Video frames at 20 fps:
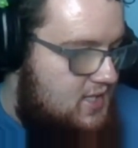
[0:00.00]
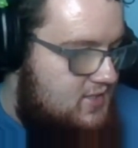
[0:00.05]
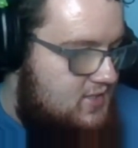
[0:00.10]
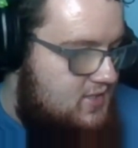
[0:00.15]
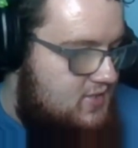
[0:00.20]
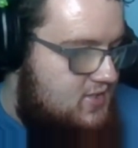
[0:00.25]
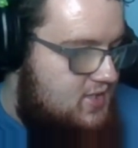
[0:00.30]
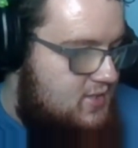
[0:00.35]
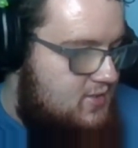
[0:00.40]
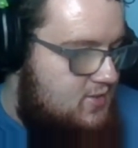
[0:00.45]

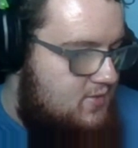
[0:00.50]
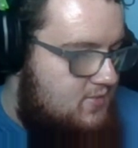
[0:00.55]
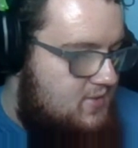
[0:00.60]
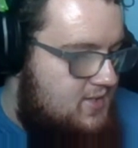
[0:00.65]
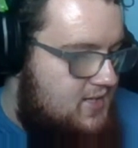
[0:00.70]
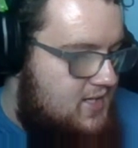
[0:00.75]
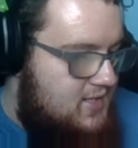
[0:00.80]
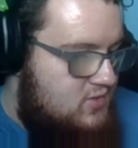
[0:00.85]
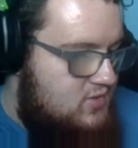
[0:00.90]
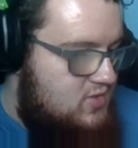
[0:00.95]
Nintendo
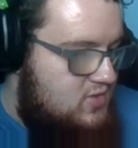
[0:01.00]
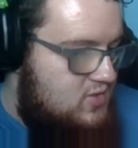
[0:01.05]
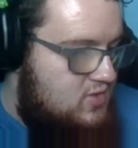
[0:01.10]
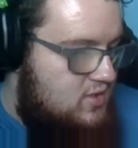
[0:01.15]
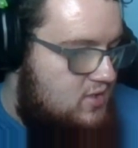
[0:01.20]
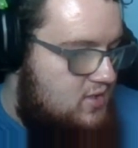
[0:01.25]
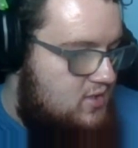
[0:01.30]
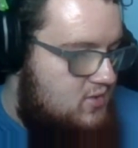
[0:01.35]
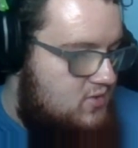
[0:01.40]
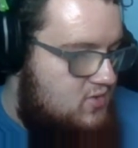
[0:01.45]
announces
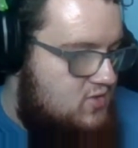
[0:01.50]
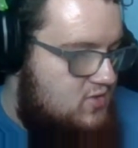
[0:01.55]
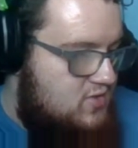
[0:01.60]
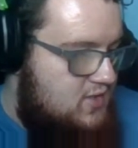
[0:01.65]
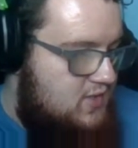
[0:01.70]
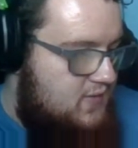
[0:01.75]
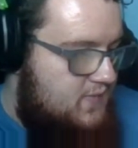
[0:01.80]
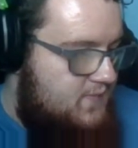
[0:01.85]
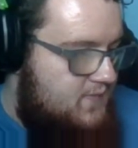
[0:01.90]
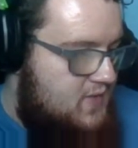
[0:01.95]
all
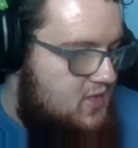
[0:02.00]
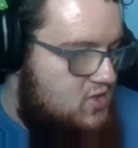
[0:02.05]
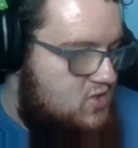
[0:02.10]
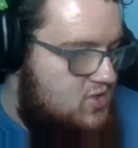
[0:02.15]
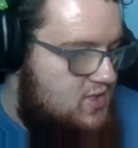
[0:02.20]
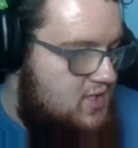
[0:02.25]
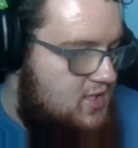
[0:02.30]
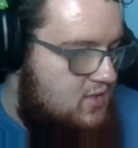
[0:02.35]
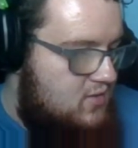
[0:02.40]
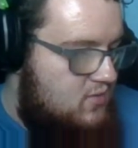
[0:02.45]
still
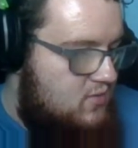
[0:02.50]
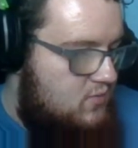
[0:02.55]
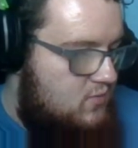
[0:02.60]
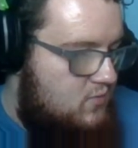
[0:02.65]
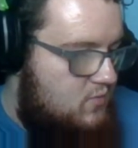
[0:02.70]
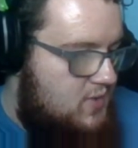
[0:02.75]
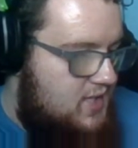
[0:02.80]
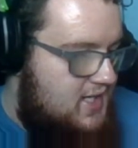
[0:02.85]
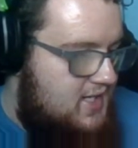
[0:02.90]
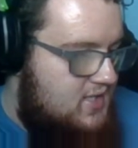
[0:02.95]
functioning
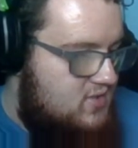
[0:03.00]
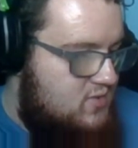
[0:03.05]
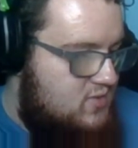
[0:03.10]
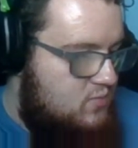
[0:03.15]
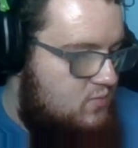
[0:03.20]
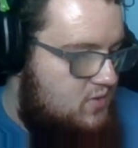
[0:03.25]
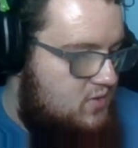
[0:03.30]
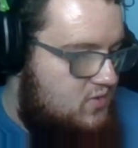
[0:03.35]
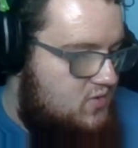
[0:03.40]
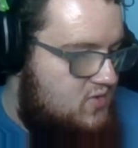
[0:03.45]
Wii's
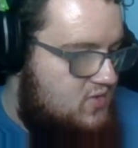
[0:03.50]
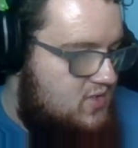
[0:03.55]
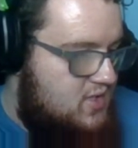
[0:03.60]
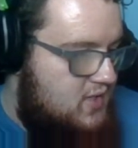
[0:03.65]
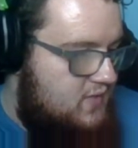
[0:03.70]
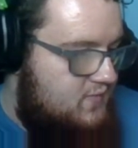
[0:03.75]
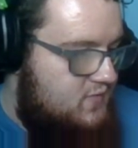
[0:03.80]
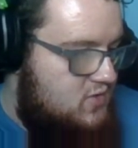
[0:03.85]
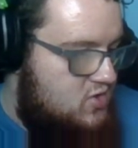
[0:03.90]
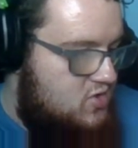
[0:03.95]
will
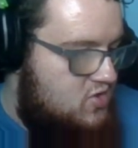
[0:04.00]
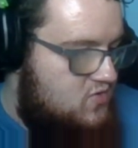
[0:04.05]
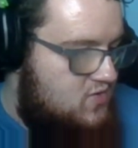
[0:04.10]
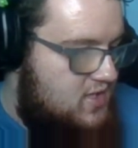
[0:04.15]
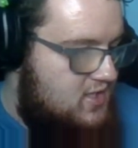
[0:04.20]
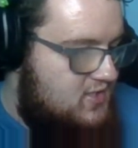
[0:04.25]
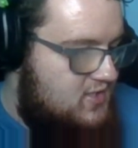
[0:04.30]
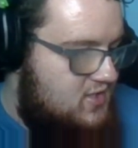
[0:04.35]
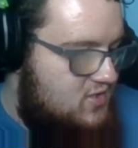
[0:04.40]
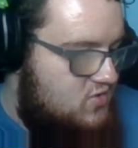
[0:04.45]
self
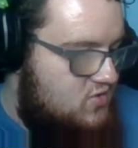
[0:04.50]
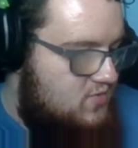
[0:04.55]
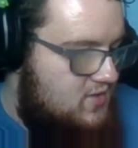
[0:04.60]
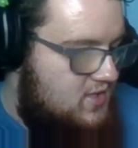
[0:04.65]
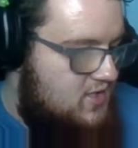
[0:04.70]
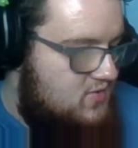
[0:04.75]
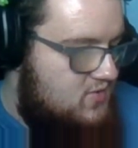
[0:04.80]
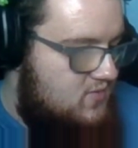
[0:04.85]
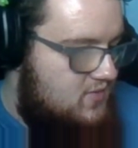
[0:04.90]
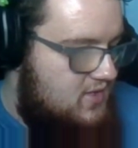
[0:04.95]
destruct in
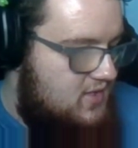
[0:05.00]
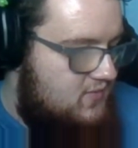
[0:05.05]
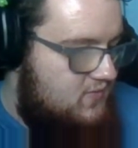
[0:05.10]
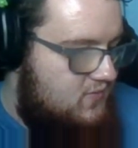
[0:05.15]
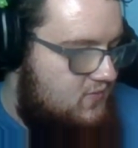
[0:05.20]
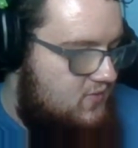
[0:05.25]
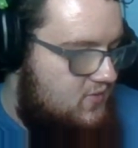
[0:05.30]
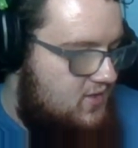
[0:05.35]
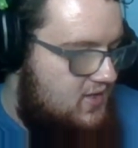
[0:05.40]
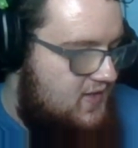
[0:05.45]

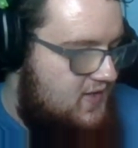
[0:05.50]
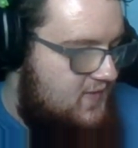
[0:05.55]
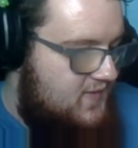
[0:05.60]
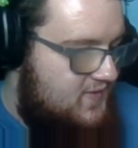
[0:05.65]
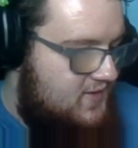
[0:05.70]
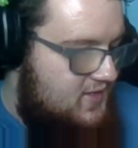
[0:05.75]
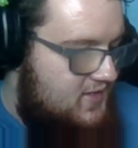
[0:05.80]
2023.